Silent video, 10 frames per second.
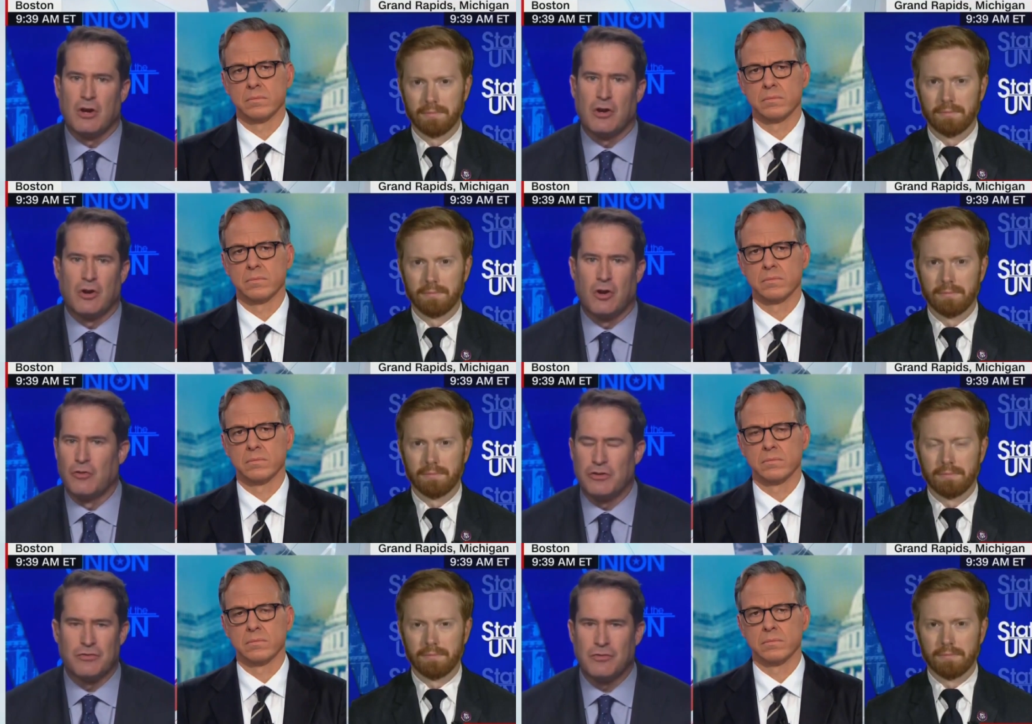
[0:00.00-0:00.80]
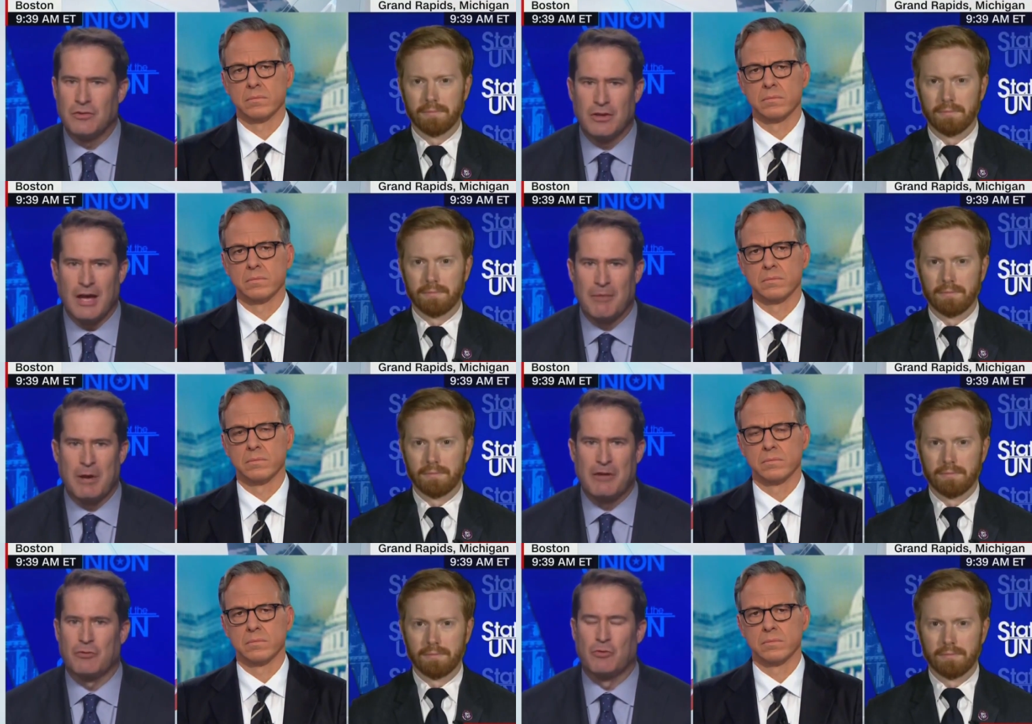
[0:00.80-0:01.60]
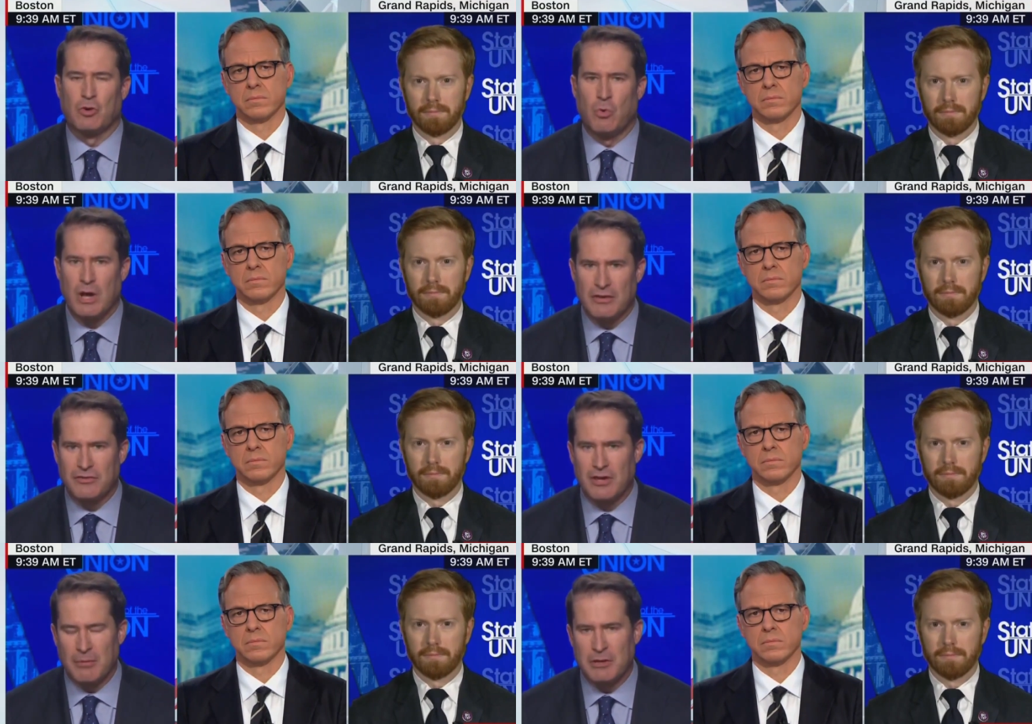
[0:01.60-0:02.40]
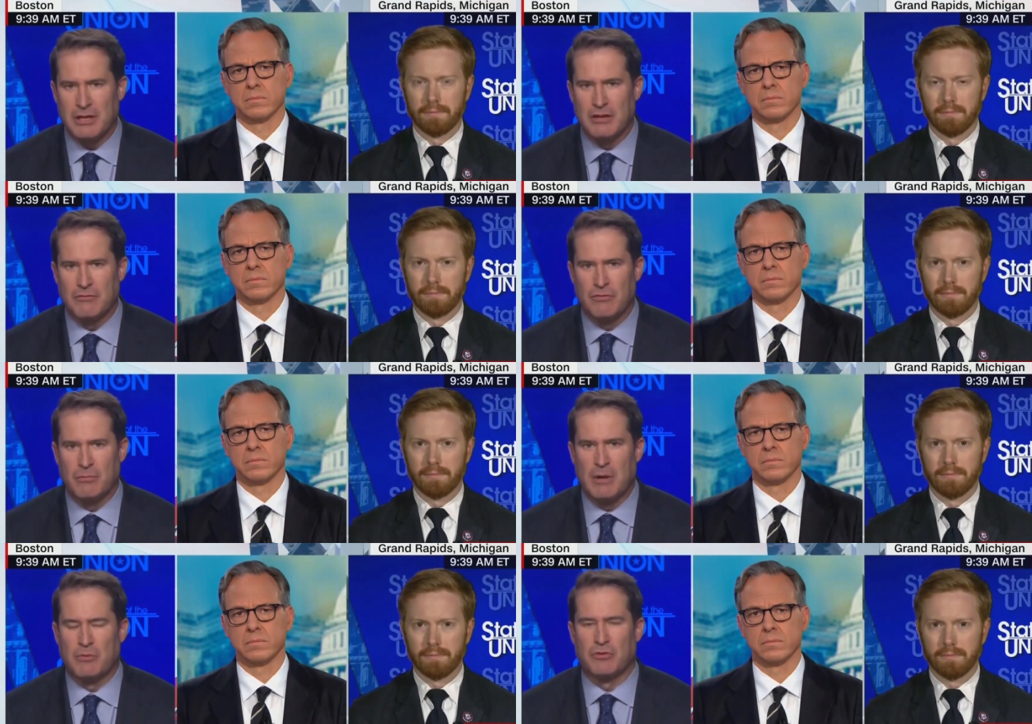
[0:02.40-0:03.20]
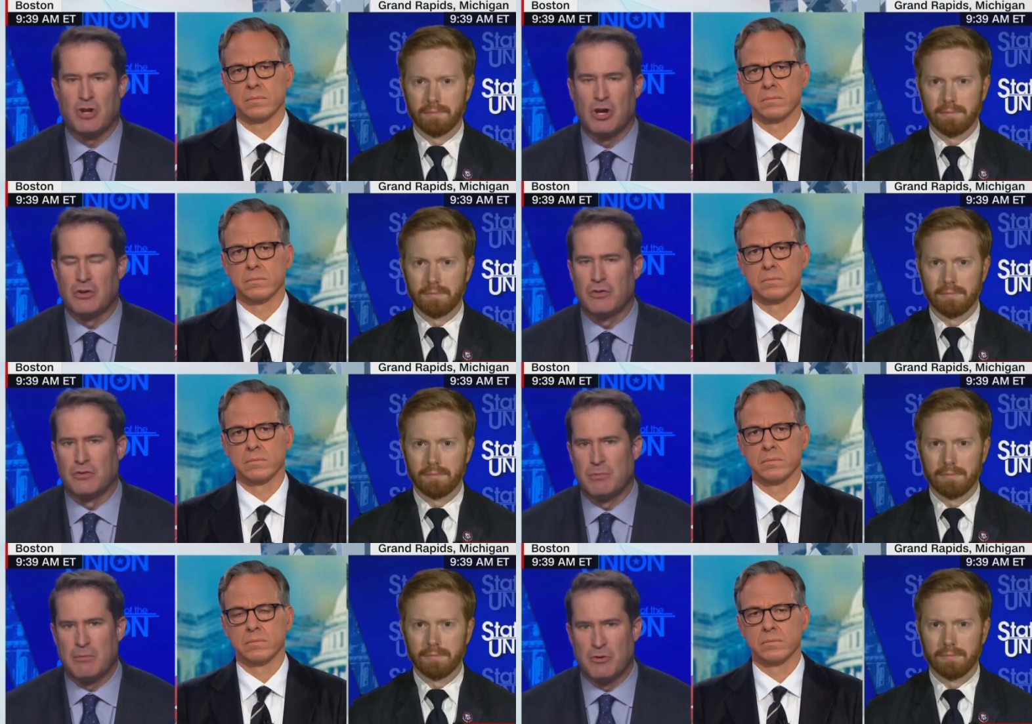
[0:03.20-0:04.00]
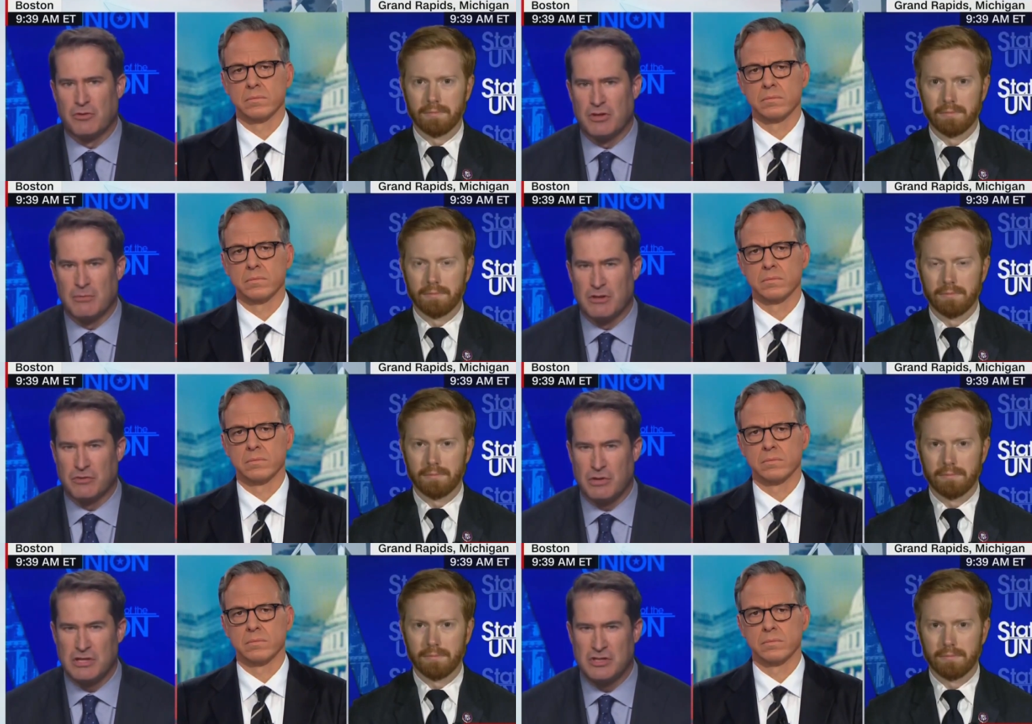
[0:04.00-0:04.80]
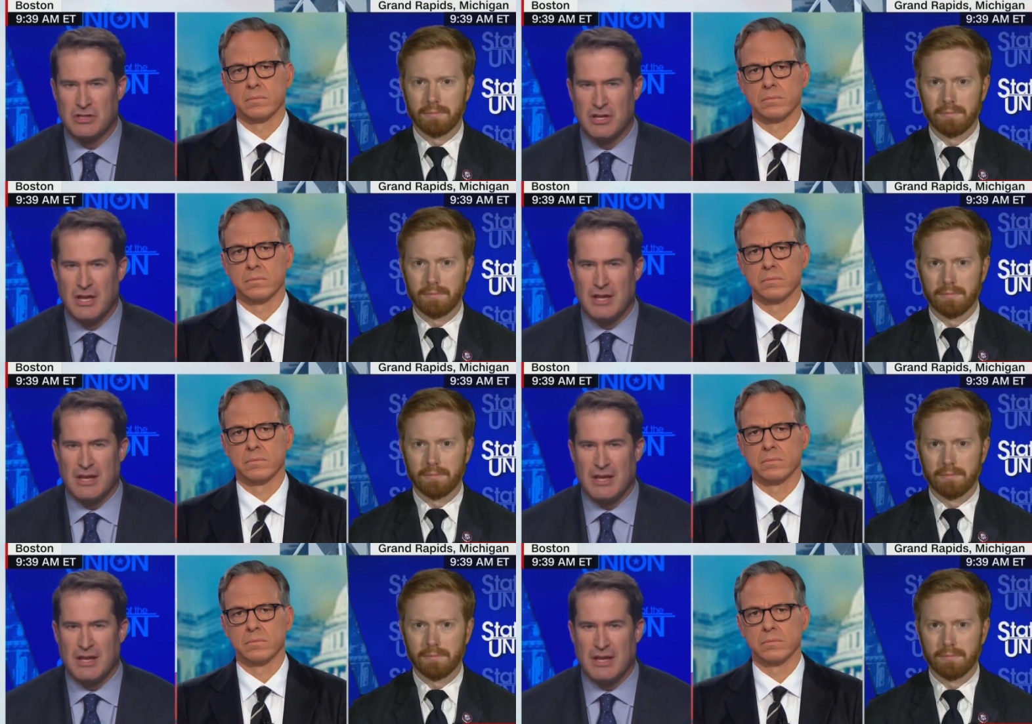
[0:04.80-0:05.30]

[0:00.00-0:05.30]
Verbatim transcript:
Speaker 1: are, are all these haphazard requests coming in from members of Congress and members of the administration